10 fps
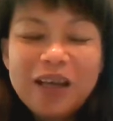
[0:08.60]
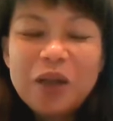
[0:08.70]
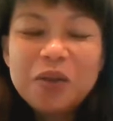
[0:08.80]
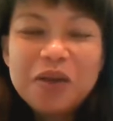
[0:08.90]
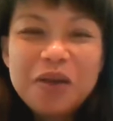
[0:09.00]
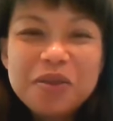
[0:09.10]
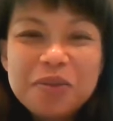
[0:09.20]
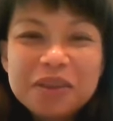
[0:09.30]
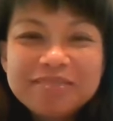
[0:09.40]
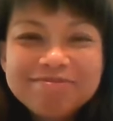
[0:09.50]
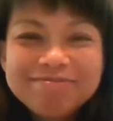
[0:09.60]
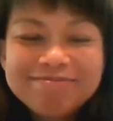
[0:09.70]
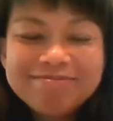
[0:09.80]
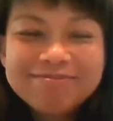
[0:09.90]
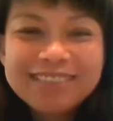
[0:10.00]
Hello, everyone.
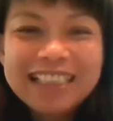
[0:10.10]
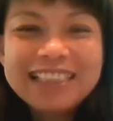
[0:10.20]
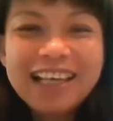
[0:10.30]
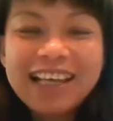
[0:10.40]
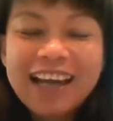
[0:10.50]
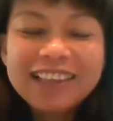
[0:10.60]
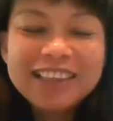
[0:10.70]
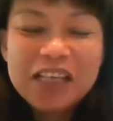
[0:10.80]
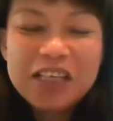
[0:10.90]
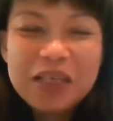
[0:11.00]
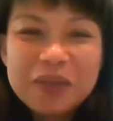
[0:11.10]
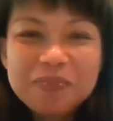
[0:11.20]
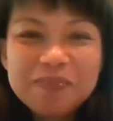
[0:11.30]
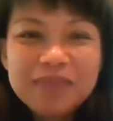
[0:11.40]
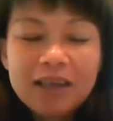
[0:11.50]
It's Akata again.
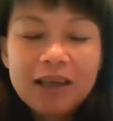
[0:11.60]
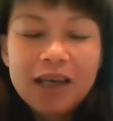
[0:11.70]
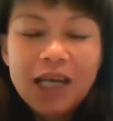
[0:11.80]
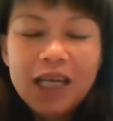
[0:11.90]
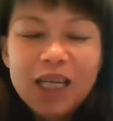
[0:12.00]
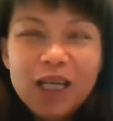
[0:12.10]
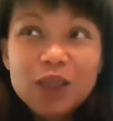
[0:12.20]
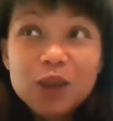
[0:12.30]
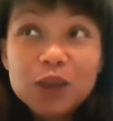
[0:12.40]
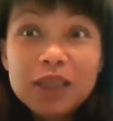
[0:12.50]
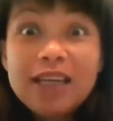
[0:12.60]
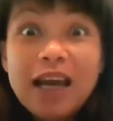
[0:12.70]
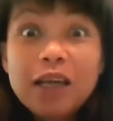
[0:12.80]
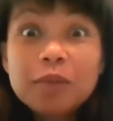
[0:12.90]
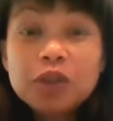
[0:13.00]

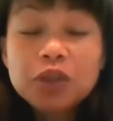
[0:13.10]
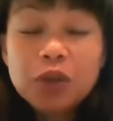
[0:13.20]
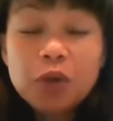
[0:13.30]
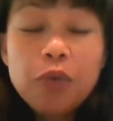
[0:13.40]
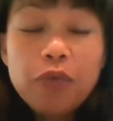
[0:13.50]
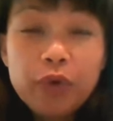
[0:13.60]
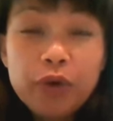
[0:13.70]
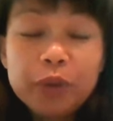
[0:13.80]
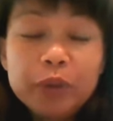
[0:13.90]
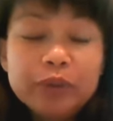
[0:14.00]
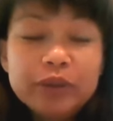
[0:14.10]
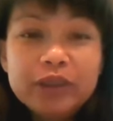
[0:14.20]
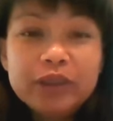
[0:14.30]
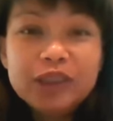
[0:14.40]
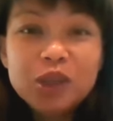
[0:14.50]
Today, I am so thrilled
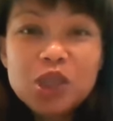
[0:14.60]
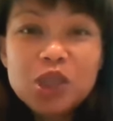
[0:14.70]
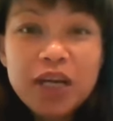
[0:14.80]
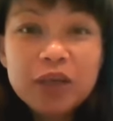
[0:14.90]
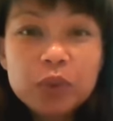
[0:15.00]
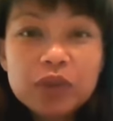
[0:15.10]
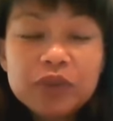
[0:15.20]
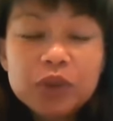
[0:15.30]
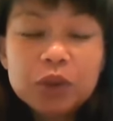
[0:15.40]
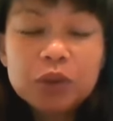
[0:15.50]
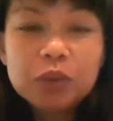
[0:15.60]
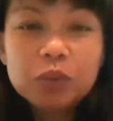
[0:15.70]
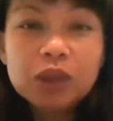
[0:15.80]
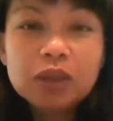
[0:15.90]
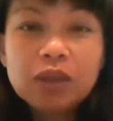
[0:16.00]
to share with you
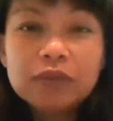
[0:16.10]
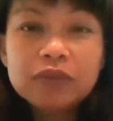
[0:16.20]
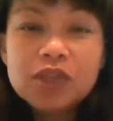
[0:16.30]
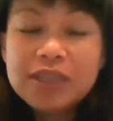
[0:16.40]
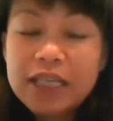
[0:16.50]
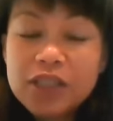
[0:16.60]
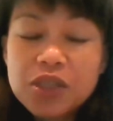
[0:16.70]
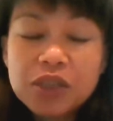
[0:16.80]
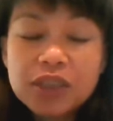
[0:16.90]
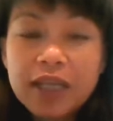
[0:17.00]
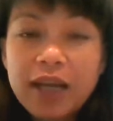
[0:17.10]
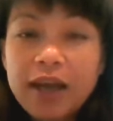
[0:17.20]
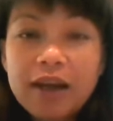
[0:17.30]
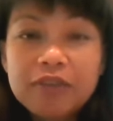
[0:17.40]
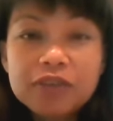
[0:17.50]
one of the sessions that
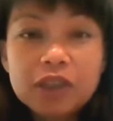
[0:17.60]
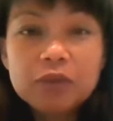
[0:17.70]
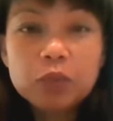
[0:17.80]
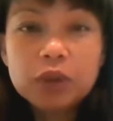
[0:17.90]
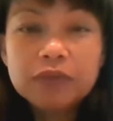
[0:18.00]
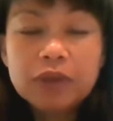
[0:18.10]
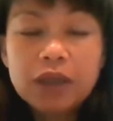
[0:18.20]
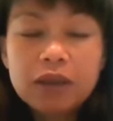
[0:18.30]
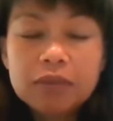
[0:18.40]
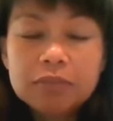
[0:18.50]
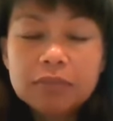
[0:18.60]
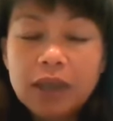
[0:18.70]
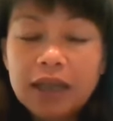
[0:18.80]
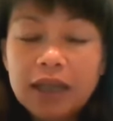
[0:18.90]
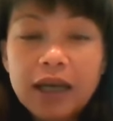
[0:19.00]
I have done with
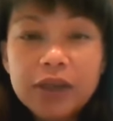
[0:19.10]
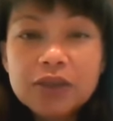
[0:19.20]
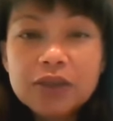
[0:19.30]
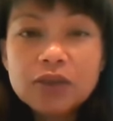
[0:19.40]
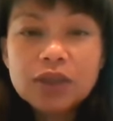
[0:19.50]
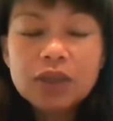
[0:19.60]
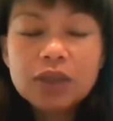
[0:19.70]
my client,